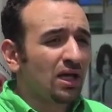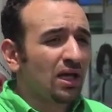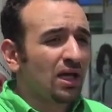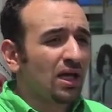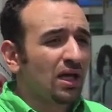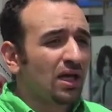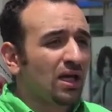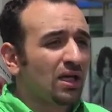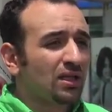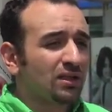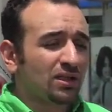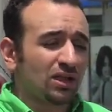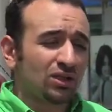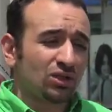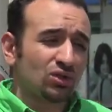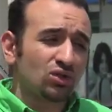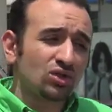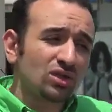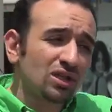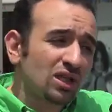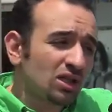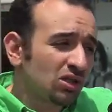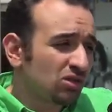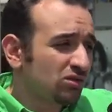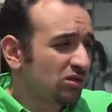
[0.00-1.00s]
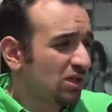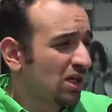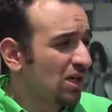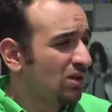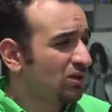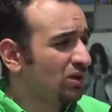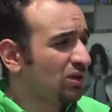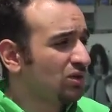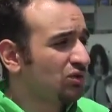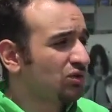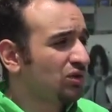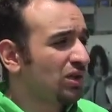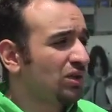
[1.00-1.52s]
not to sneak
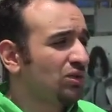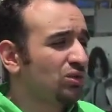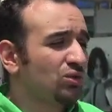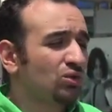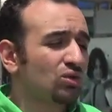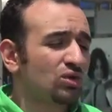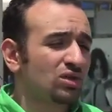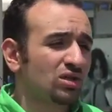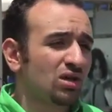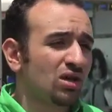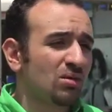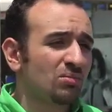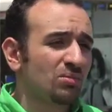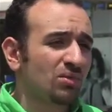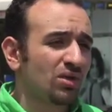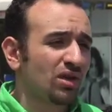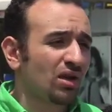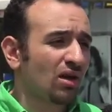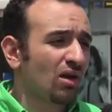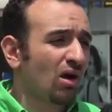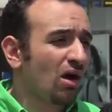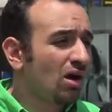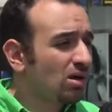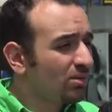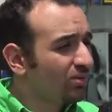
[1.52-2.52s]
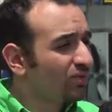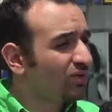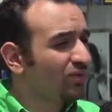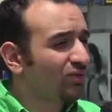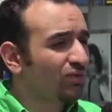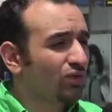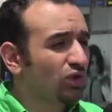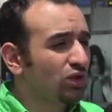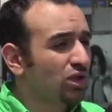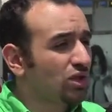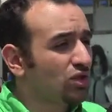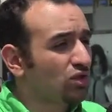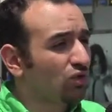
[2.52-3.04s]
around and try to do something harmful
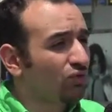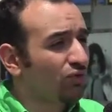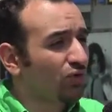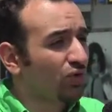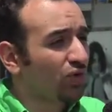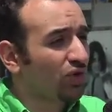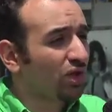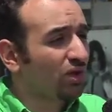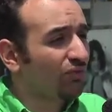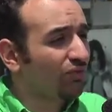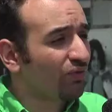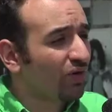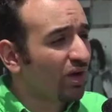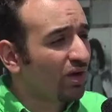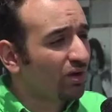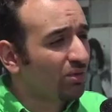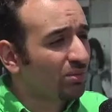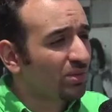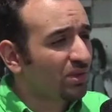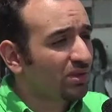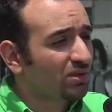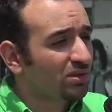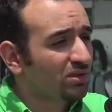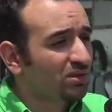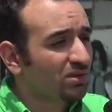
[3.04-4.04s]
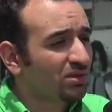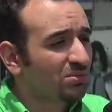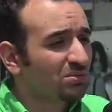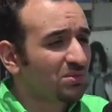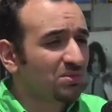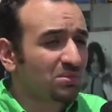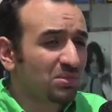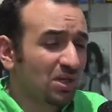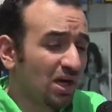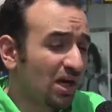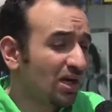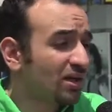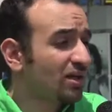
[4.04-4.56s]
for us or for the environment
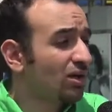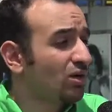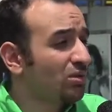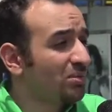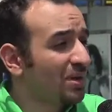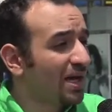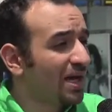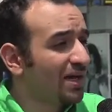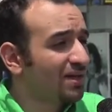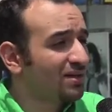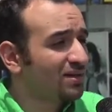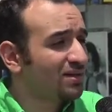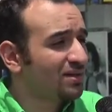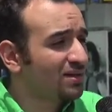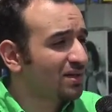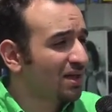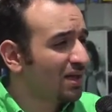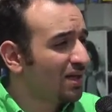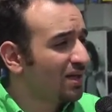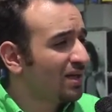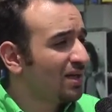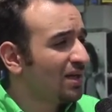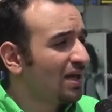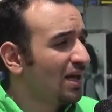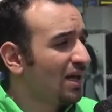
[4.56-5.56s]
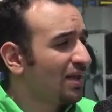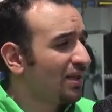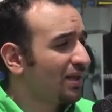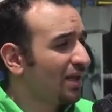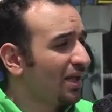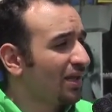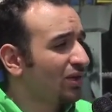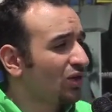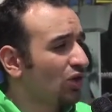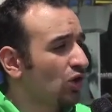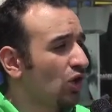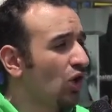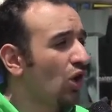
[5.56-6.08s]
behind our backs, and
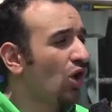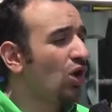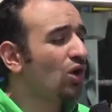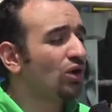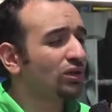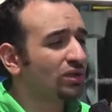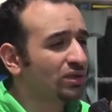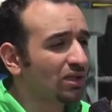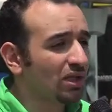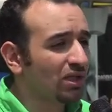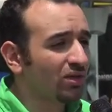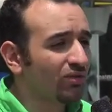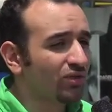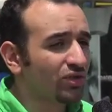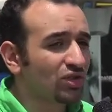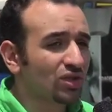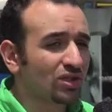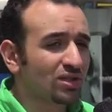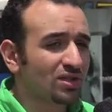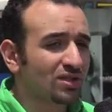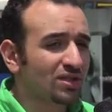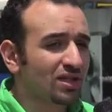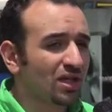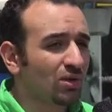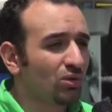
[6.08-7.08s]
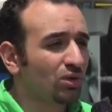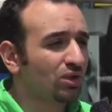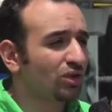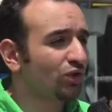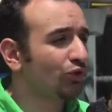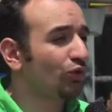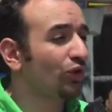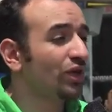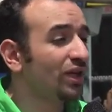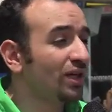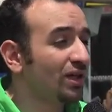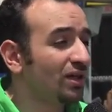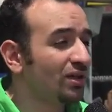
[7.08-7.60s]
then go on television and say we're
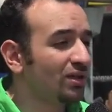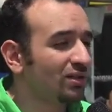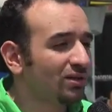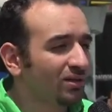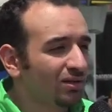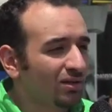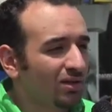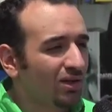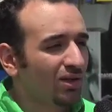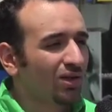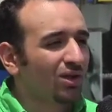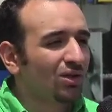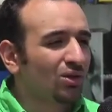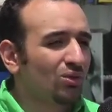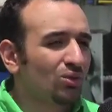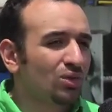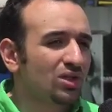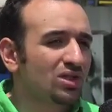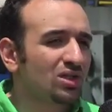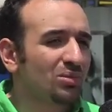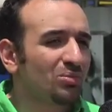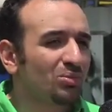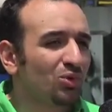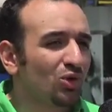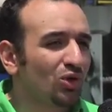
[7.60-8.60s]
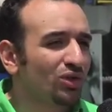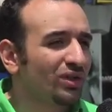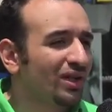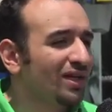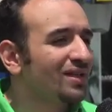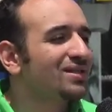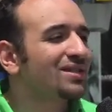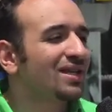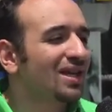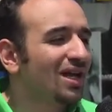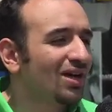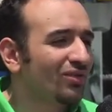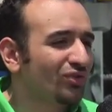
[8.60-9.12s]
green, we support
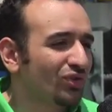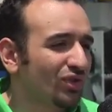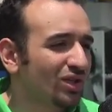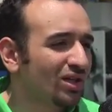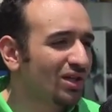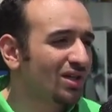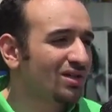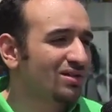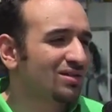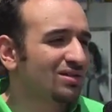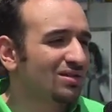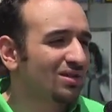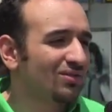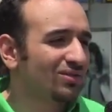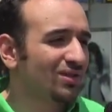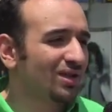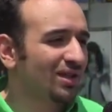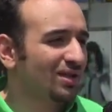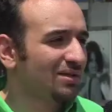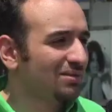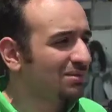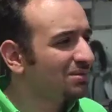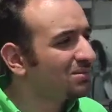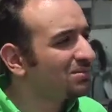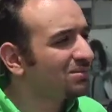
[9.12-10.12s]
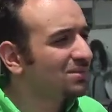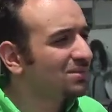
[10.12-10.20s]
AIDS in Africa and stuff like.